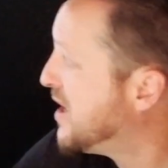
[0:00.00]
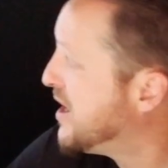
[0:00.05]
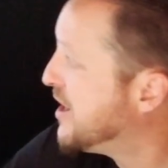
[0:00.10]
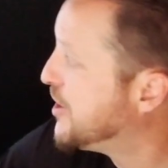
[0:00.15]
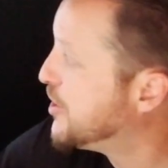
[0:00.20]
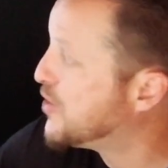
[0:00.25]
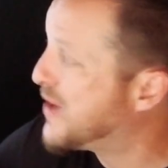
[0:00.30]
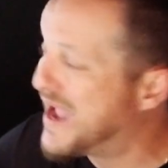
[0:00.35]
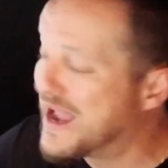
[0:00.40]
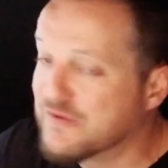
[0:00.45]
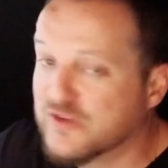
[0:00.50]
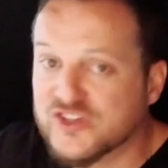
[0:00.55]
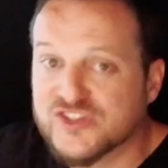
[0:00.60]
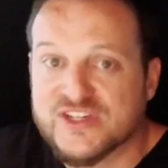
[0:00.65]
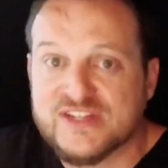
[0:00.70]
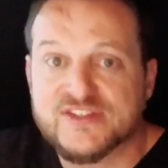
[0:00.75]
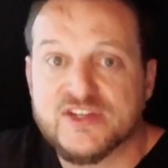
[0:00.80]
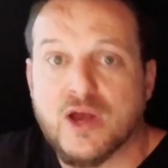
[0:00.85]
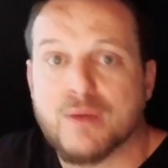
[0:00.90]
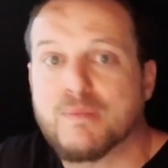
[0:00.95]
You know, average
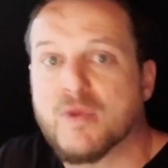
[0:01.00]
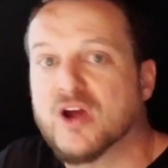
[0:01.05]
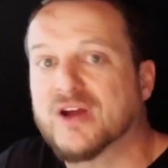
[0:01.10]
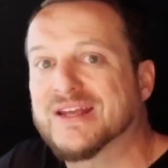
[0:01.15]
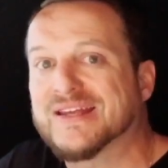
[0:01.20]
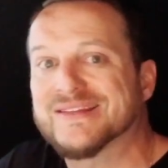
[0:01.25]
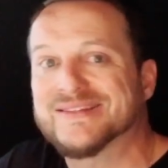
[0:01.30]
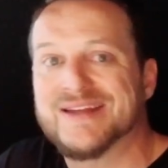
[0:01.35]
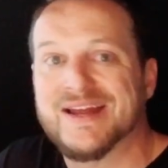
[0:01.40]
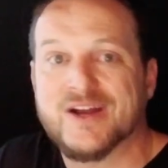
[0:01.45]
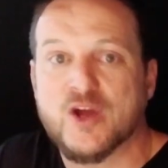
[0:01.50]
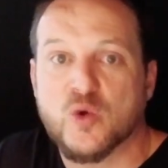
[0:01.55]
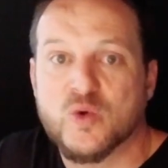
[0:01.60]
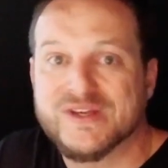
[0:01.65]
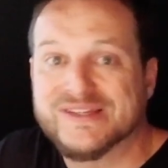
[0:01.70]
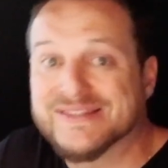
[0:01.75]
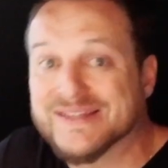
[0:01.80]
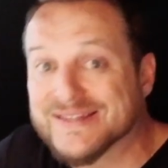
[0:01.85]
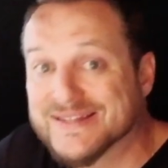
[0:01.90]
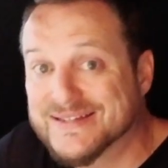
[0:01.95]
days on market is not
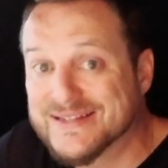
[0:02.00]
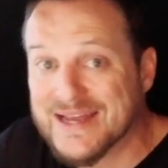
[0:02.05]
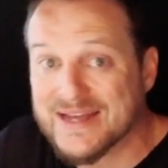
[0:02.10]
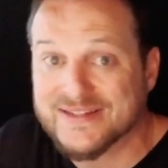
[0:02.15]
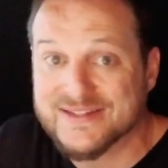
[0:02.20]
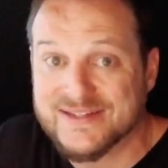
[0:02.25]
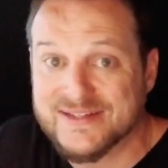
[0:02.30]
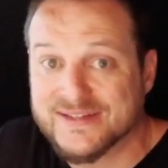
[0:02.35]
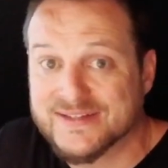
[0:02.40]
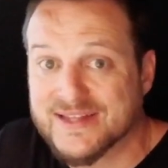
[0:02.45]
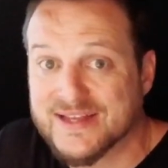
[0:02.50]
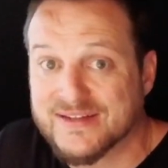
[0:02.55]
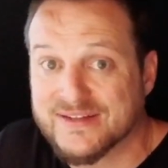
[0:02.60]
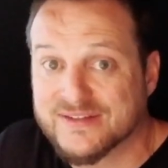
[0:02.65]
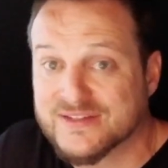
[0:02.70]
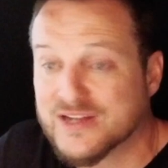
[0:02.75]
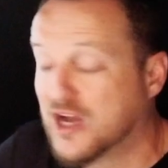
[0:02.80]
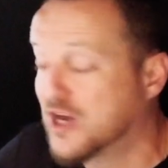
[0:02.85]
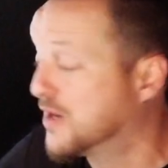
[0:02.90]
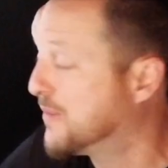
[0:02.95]
always the sexiest thing to
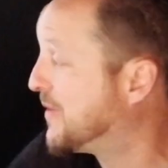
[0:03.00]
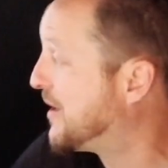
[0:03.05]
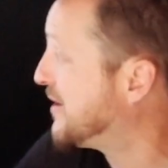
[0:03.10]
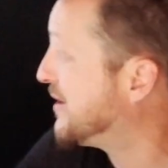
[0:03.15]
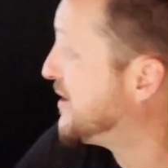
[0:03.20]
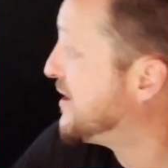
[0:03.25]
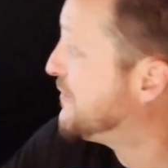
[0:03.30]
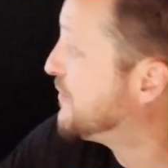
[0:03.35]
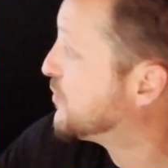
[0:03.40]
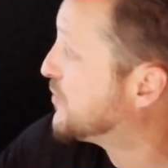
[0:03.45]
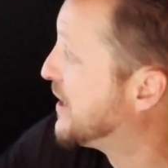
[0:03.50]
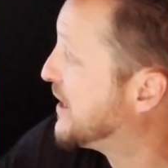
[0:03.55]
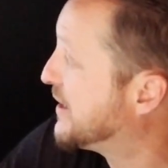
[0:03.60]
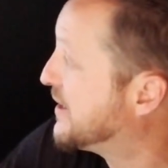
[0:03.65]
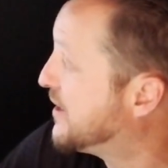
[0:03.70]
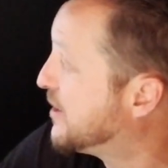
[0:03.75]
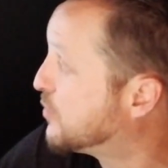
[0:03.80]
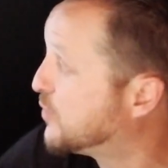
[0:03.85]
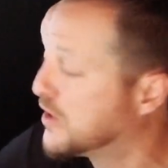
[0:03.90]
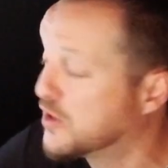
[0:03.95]
talk about. And even right
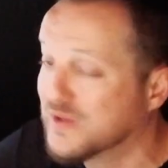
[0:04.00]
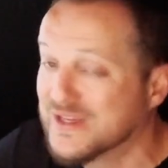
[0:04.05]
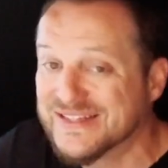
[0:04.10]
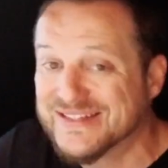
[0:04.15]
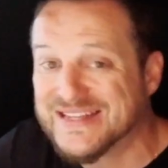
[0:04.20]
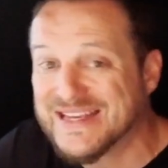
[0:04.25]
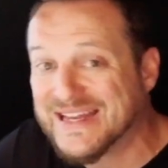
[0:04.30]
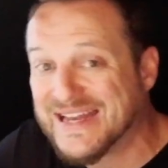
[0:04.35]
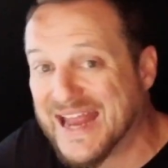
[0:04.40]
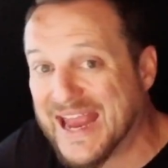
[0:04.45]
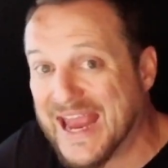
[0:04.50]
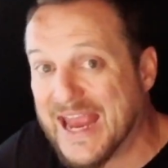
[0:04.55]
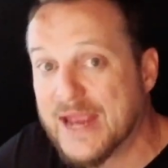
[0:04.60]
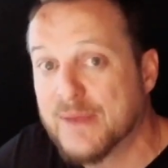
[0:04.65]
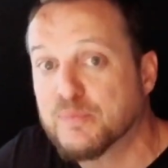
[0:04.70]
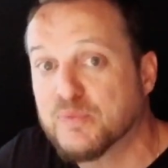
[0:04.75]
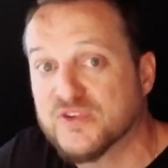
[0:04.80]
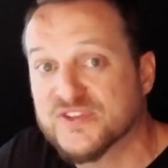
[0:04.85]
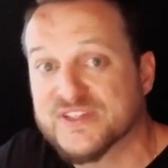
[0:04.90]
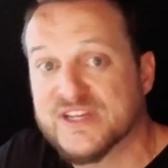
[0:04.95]
here, we only see an
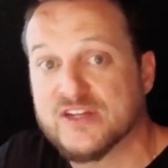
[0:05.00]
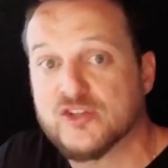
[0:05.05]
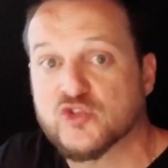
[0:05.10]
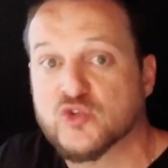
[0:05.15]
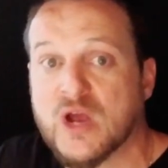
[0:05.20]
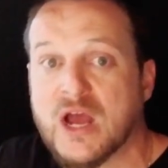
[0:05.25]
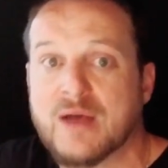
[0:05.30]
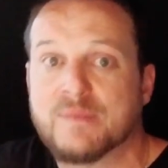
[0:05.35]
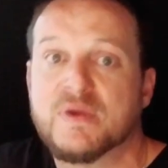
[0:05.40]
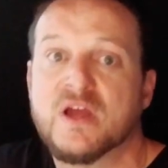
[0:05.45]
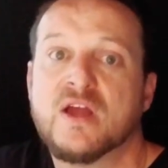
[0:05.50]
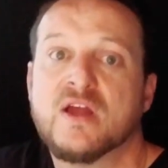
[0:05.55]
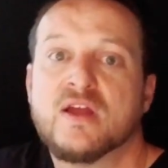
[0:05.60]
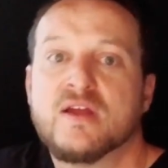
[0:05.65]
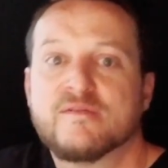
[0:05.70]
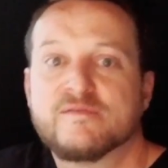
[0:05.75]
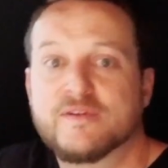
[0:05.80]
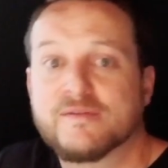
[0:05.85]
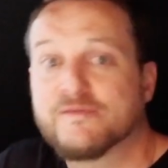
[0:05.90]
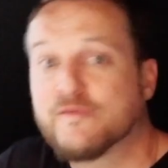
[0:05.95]
8% drop
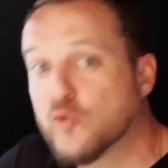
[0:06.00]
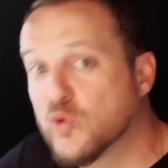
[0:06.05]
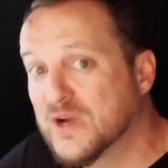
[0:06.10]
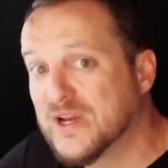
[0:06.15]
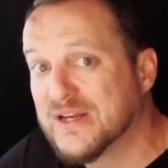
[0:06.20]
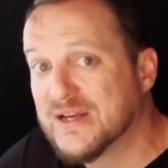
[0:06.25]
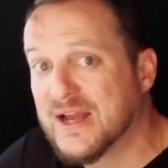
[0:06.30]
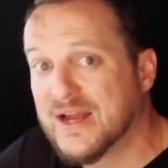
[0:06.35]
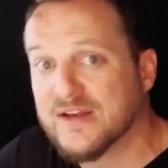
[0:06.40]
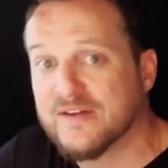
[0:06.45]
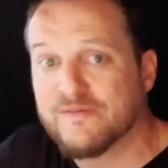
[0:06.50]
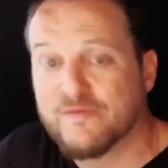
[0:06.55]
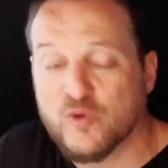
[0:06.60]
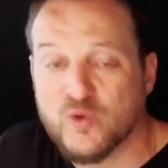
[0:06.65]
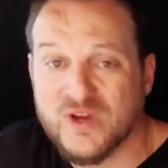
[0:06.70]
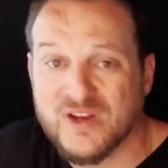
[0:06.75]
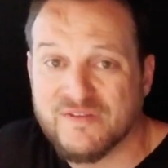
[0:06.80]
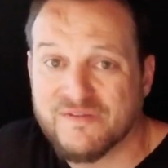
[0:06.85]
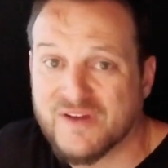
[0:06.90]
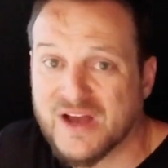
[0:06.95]
from 49 to
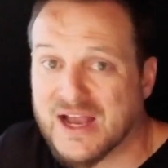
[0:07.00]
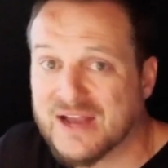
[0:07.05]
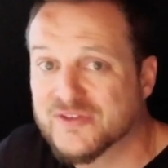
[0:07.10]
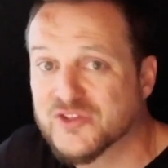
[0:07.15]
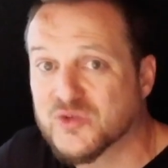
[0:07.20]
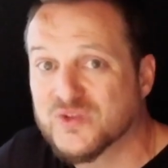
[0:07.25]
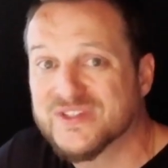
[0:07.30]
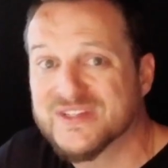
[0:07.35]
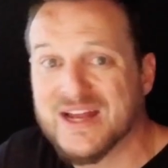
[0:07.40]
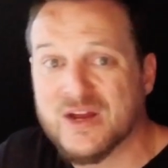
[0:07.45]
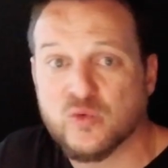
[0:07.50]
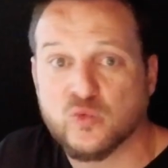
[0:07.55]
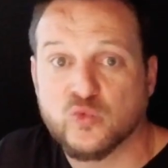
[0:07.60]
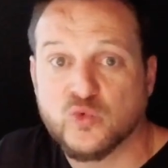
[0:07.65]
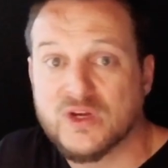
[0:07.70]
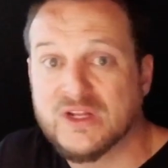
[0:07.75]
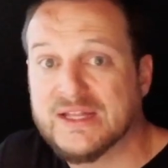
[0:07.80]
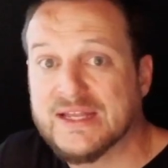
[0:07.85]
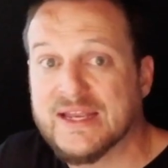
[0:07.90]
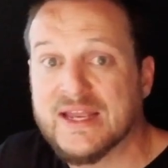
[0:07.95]
45. So it's not
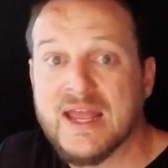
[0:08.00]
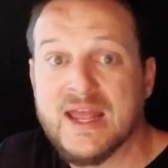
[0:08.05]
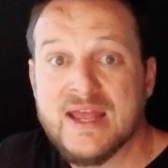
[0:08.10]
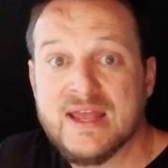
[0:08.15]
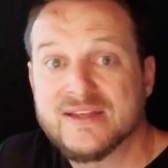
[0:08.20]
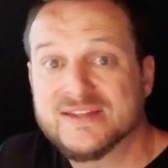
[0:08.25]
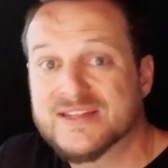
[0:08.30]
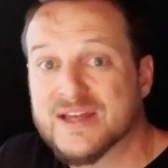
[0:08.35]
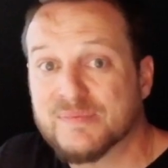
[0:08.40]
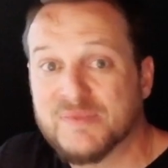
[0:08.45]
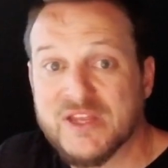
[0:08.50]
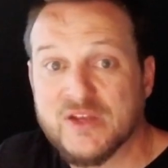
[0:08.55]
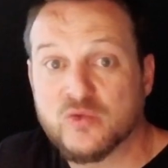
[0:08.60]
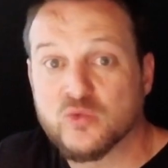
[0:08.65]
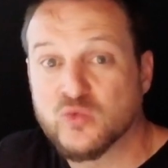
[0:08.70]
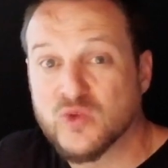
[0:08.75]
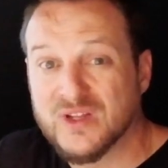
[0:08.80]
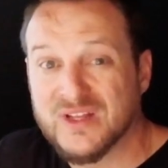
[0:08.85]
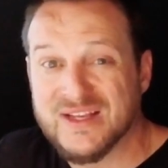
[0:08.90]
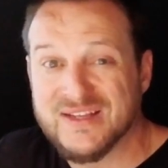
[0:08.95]
really something
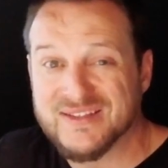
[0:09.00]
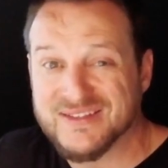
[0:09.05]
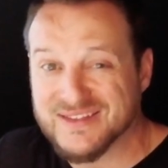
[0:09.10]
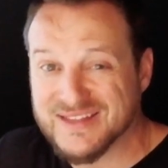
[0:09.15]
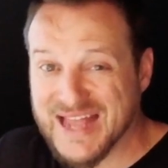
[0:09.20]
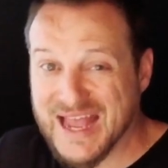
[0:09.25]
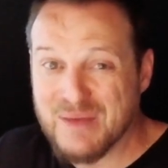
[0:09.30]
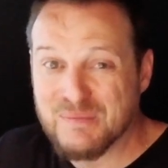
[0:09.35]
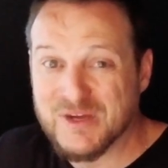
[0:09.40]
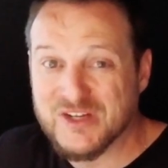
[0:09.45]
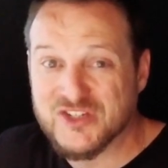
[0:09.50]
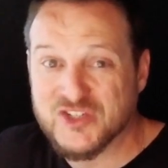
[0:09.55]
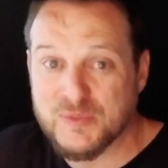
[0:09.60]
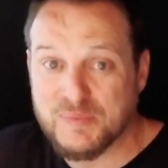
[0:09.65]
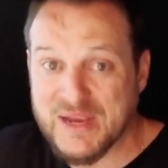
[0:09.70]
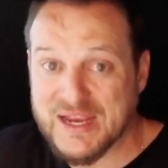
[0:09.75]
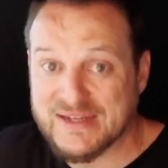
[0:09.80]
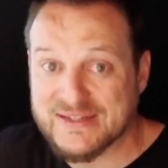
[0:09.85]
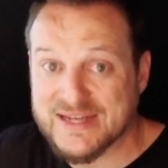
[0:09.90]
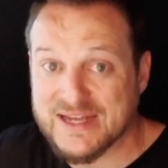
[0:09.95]
really that much to
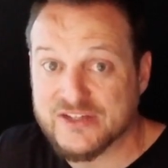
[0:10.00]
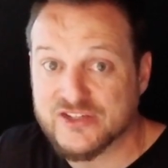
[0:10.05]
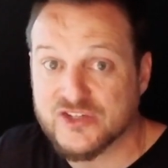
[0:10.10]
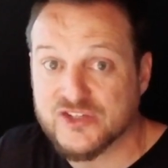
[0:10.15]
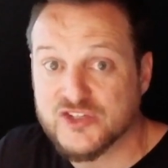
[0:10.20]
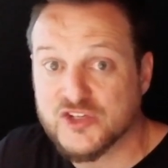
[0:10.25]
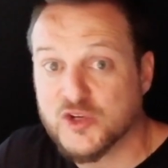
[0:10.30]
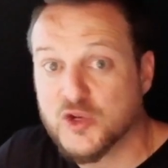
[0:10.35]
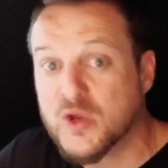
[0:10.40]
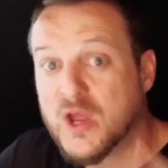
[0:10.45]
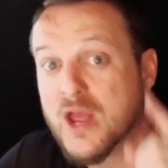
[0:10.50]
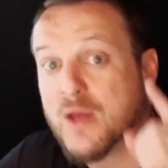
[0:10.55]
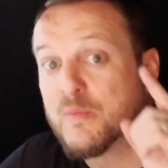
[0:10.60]
pay attention to.